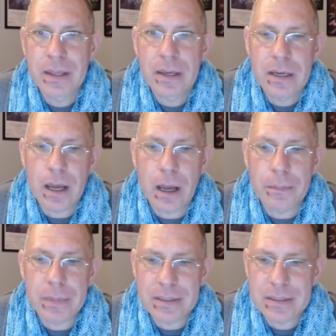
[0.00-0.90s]

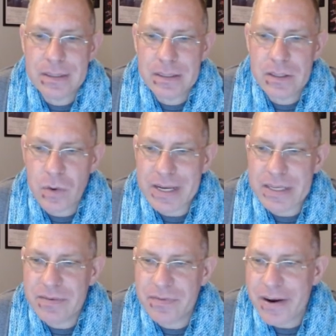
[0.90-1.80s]
Um, so it is
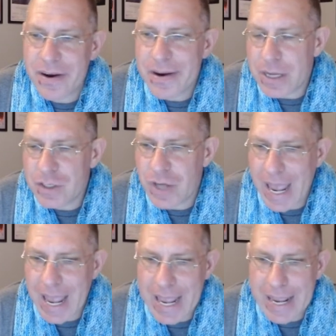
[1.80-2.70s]
very much
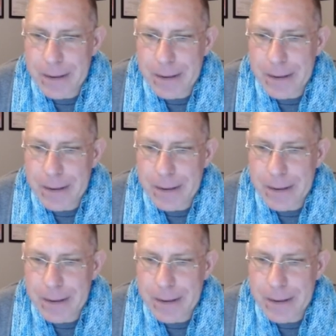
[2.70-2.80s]
a...